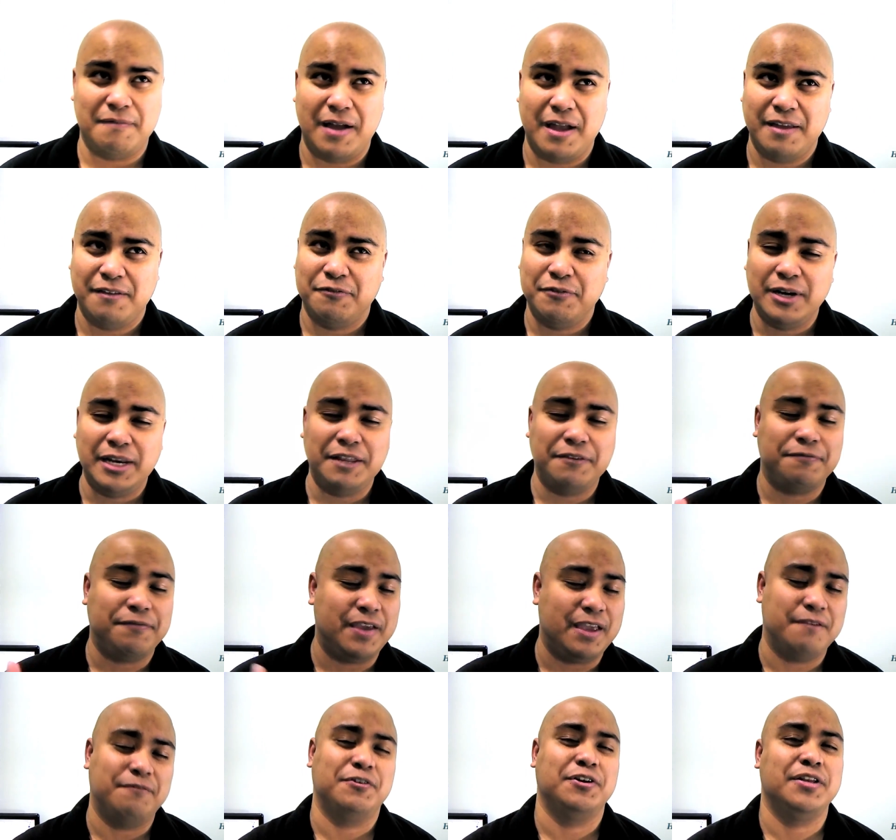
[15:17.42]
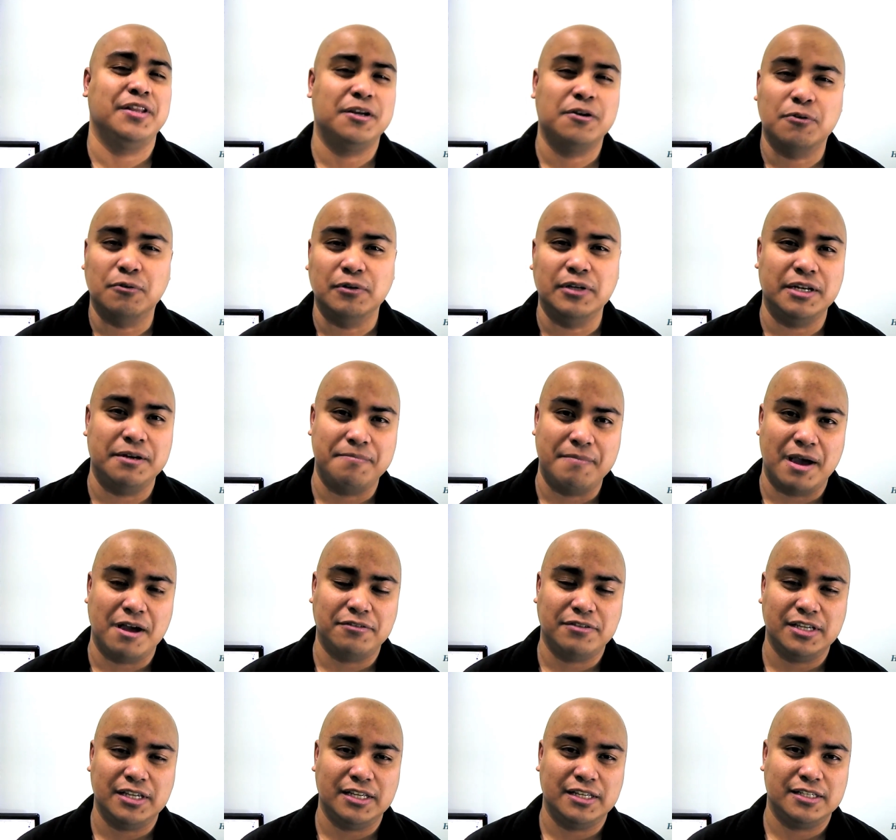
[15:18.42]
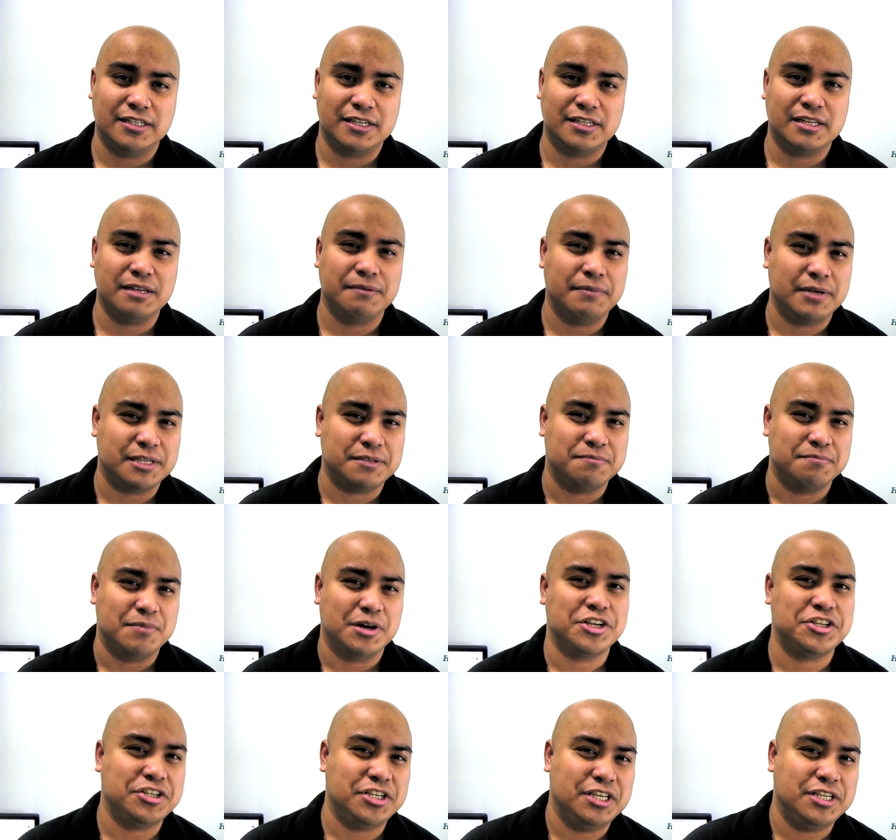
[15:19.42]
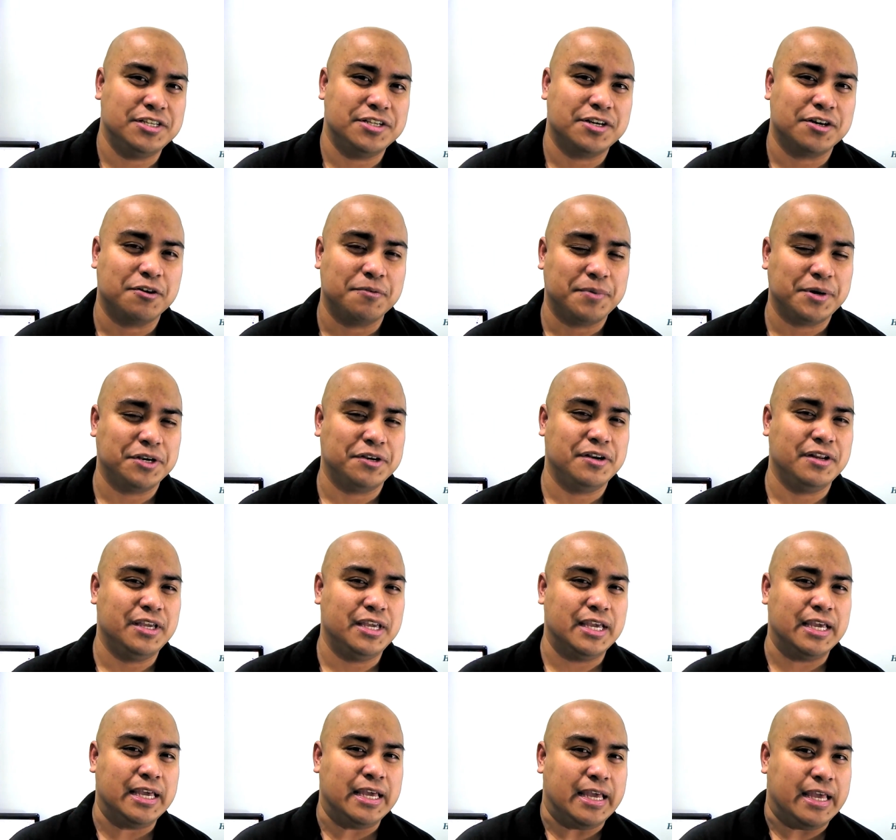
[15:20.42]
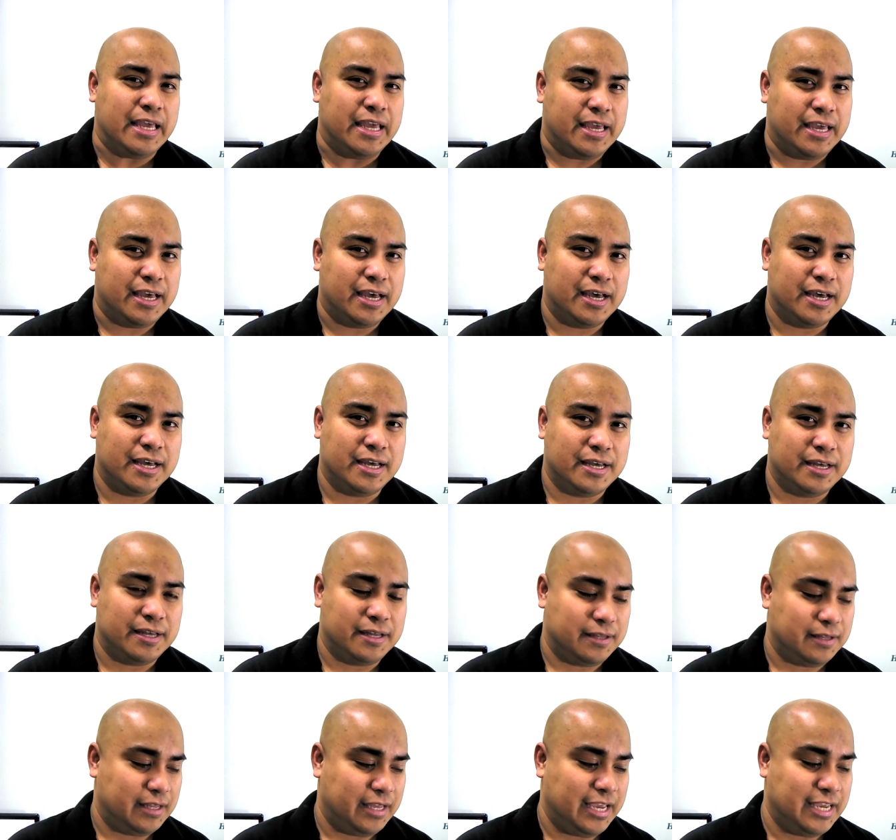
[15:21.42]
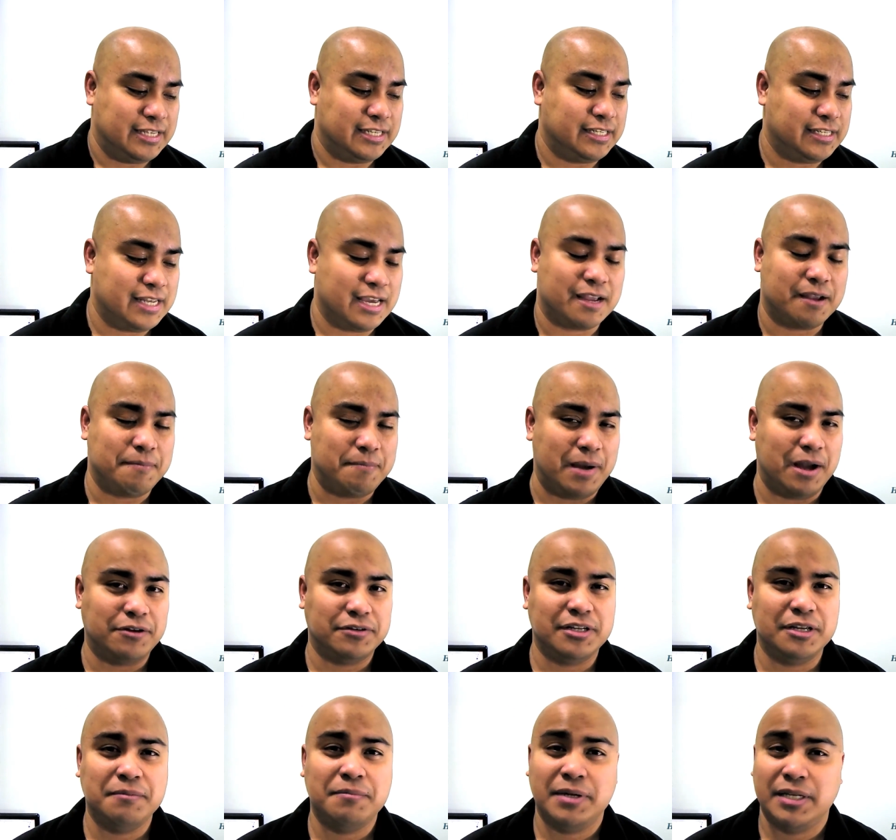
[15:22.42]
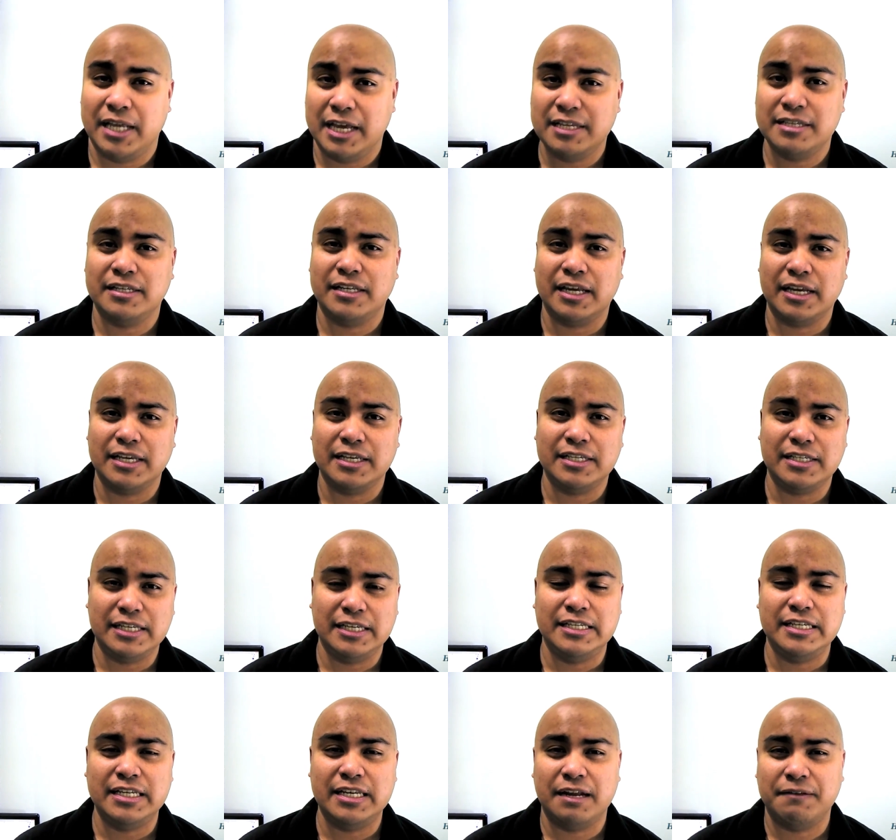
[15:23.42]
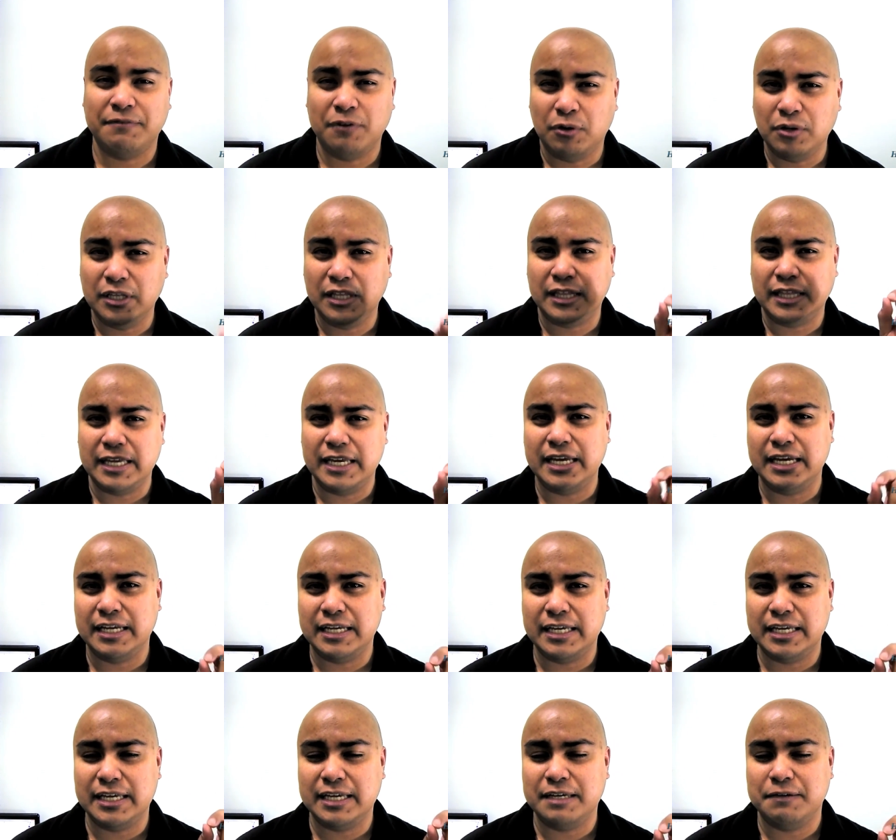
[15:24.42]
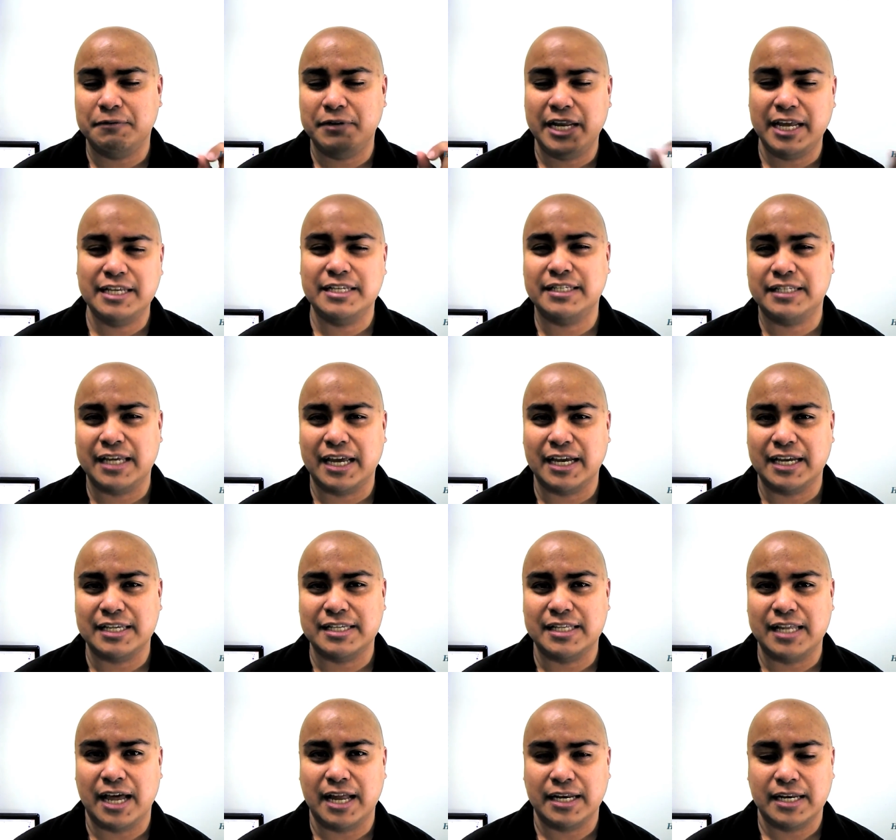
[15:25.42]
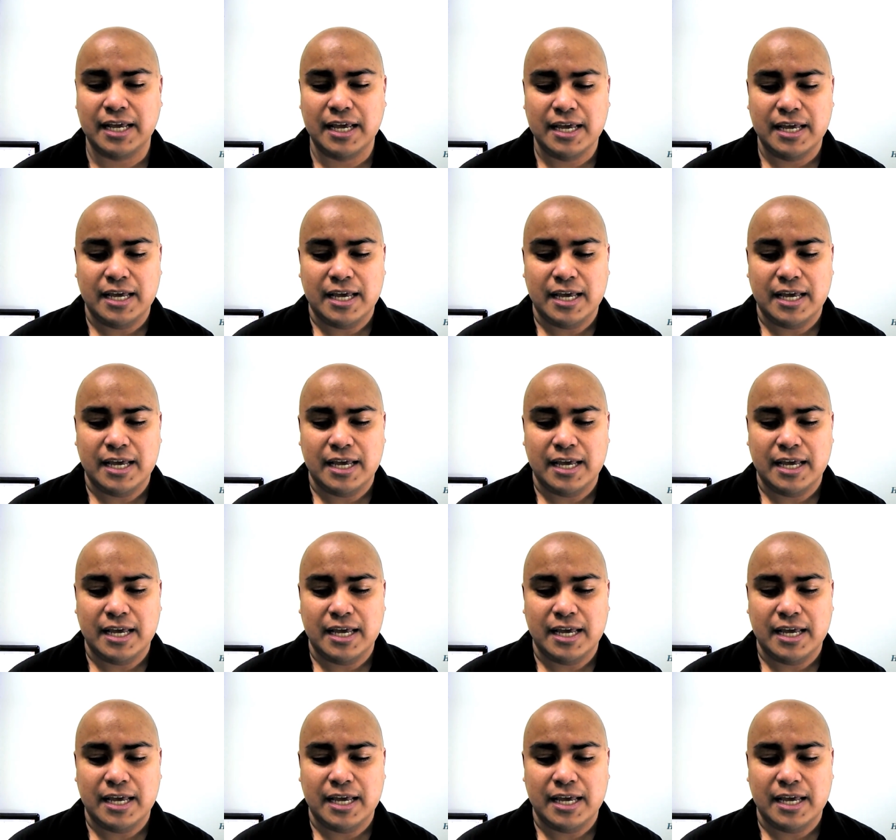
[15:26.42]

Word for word: I really favor the CoolIT mounting system. It is much easier compared to the uh, Asetek mounting, but Asetek is easy enough. The only thing eh, with Asetek is that,